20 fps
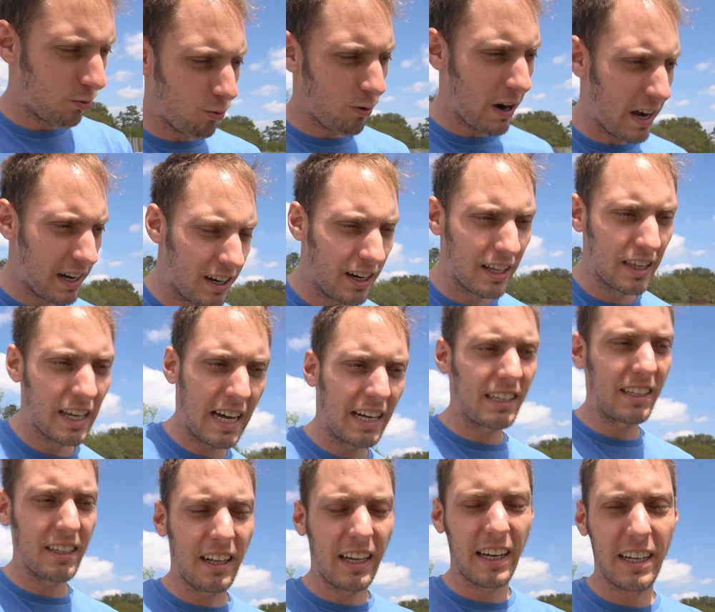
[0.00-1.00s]
wait on
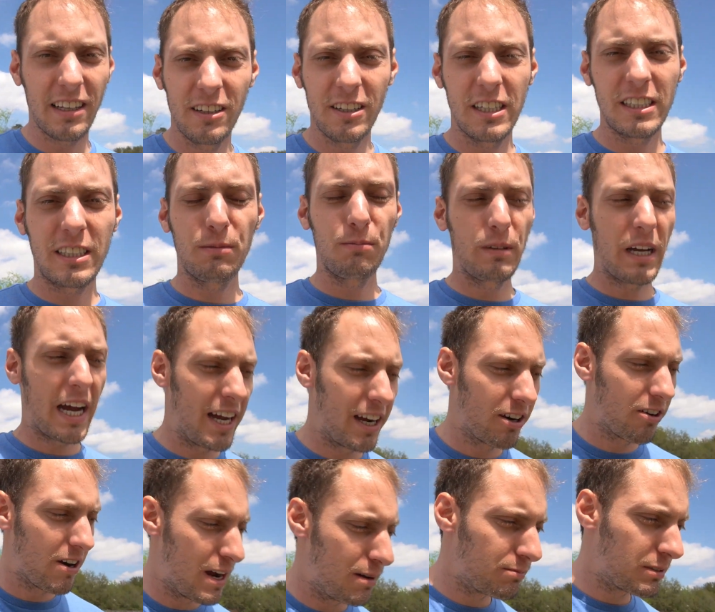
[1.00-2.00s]
that till I can look at some
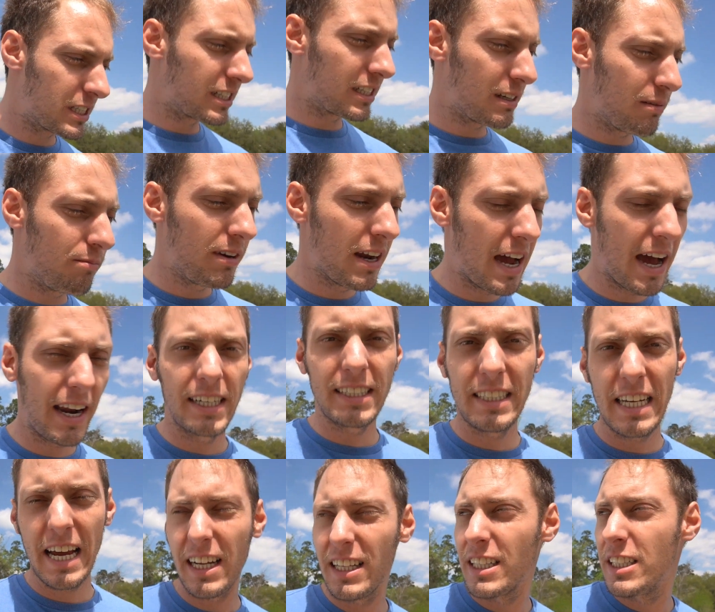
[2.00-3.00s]
diagrams, because I'm not
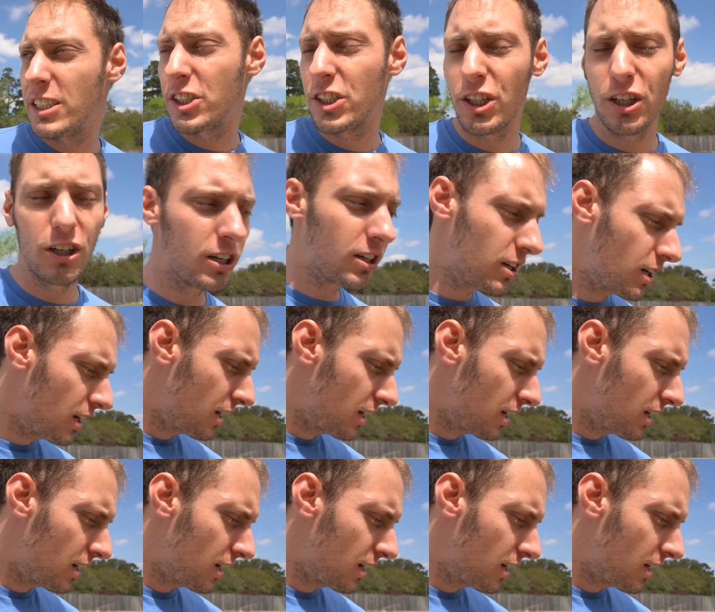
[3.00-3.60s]
exactly sure